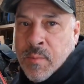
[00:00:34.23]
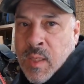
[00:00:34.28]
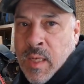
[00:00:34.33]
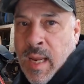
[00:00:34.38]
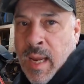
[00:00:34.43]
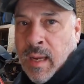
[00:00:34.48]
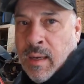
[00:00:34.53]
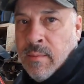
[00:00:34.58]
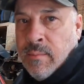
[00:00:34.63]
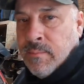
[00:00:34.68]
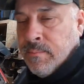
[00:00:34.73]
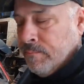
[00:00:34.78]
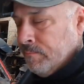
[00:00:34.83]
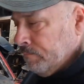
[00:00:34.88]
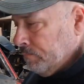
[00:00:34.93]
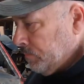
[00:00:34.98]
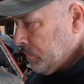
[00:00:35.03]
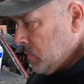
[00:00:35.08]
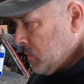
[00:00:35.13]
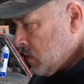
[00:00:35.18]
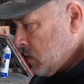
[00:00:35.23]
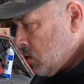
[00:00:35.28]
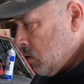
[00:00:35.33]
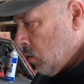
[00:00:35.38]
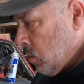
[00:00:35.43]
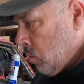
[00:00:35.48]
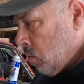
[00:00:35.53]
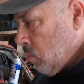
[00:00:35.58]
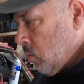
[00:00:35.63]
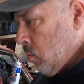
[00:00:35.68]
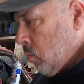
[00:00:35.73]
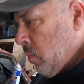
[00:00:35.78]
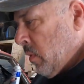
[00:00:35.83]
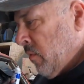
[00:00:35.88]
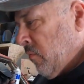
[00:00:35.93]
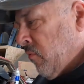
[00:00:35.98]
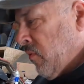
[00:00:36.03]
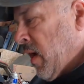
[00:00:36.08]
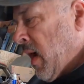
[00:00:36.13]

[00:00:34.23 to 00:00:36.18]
to date. So we've